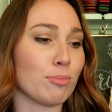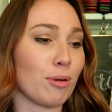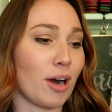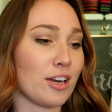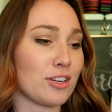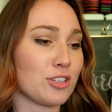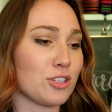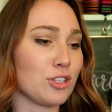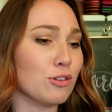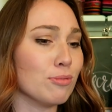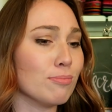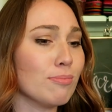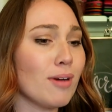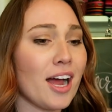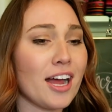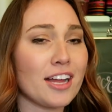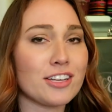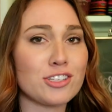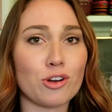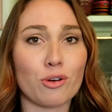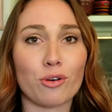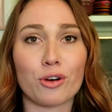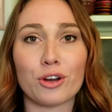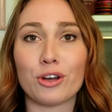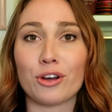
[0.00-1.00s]
you brought too
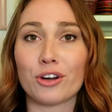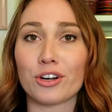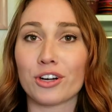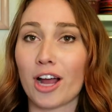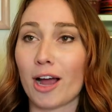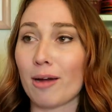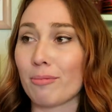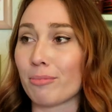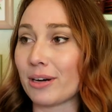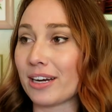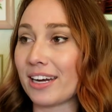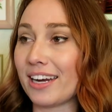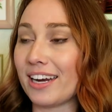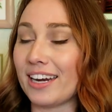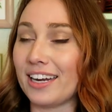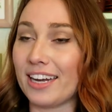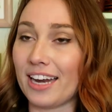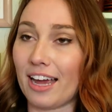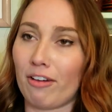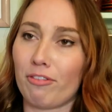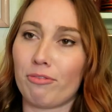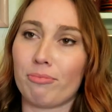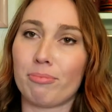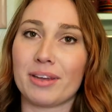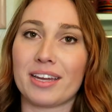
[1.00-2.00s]
much or you're not bringing
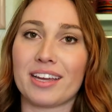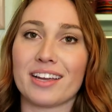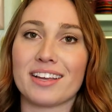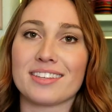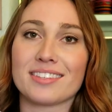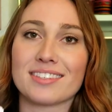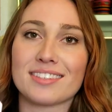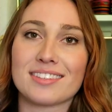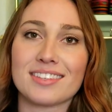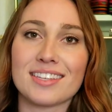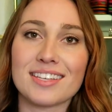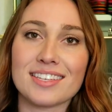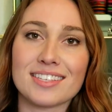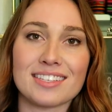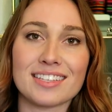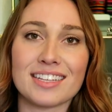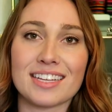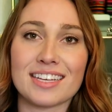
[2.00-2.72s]
enough, because this